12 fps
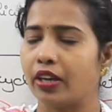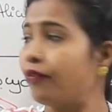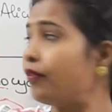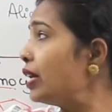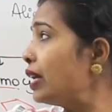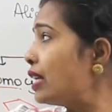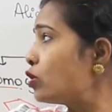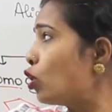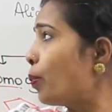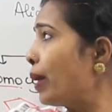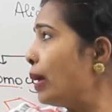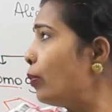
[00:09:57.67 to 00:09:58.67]
If it has
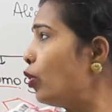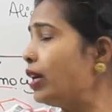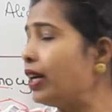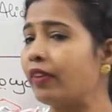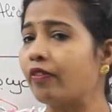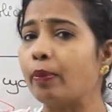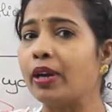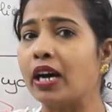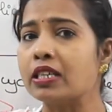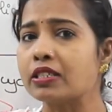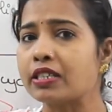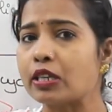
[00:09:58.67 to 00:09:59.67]
no pi bond, it will be
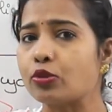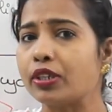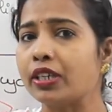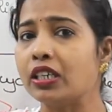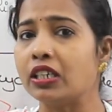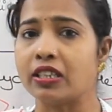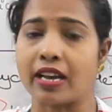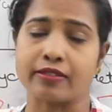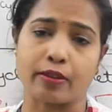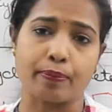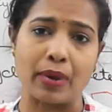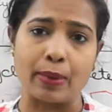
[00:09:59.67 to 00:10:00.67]
unsaturated, it
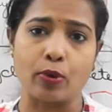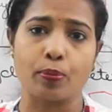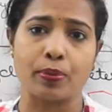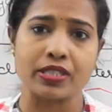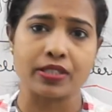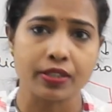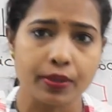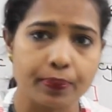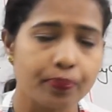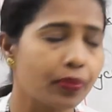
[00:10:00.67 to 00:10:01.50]
has a pi bond present.